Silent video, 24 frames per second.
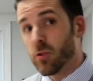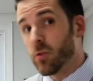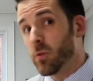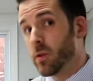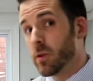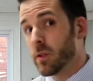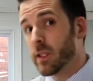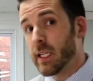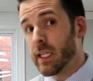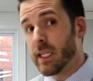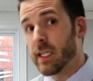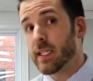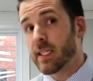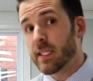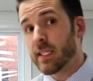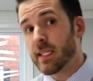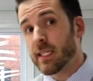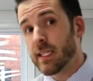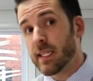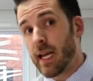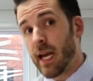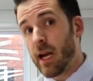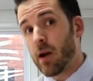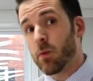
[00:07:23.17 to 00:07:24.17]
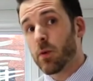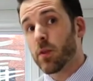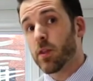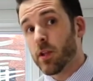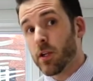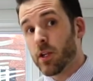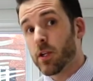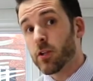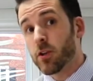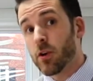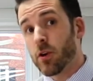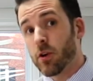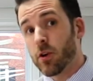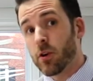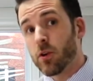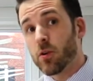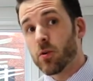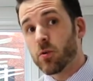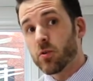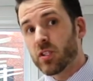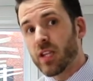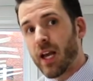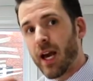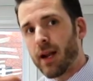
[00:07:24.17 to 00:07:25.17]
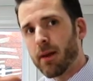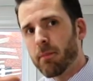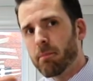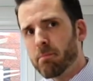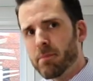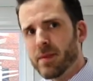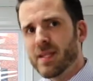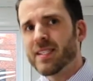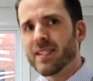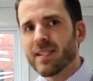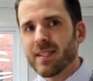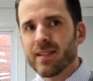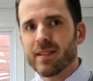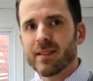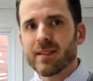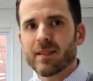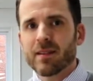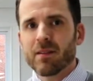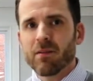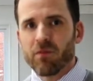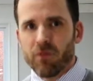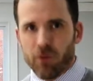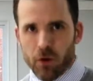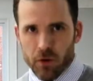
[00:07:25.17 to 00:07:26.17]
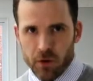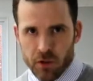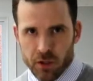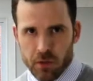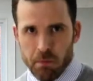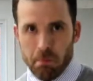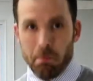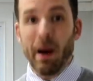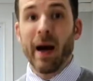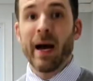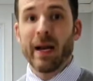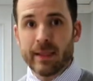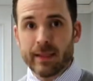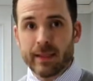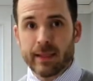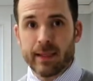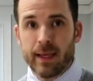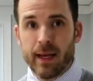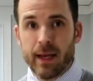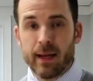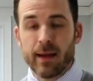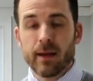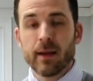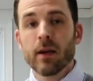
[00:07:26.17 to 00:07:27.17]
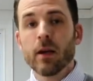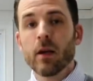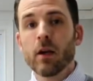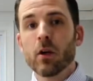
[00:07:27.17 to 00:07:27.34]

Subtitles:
you really need to sit down with an attorney who's got a business-first mindset,